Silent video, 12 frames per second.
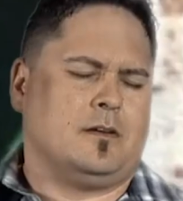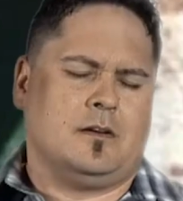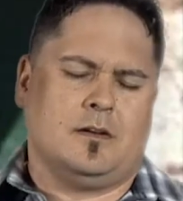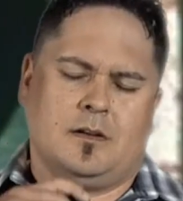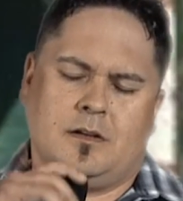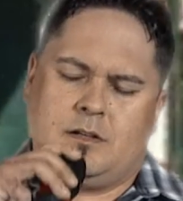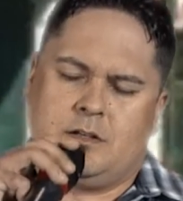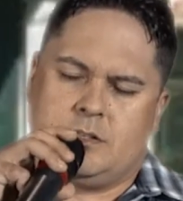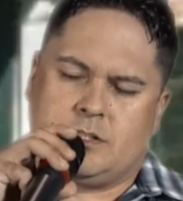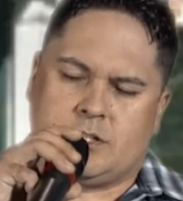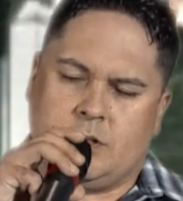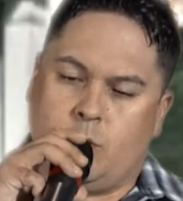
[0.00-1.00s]
life.
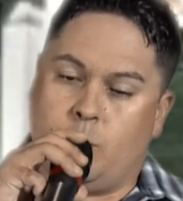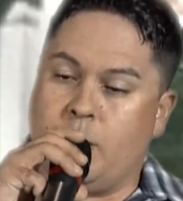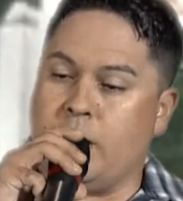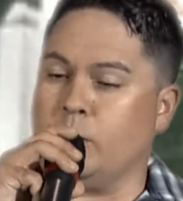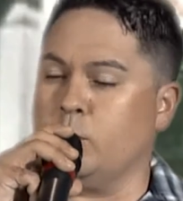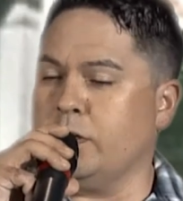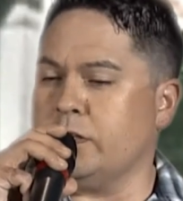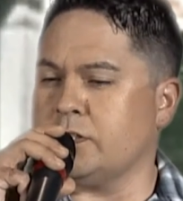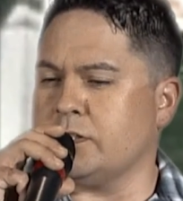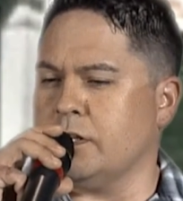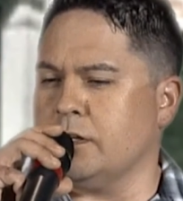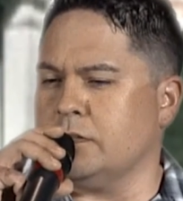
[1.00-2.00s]
Said, oh, by the way,
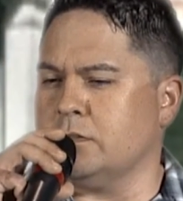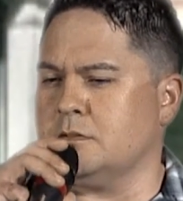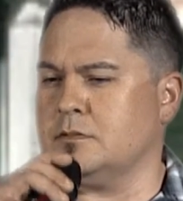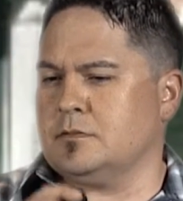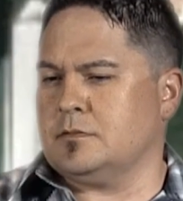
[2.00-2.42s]
son,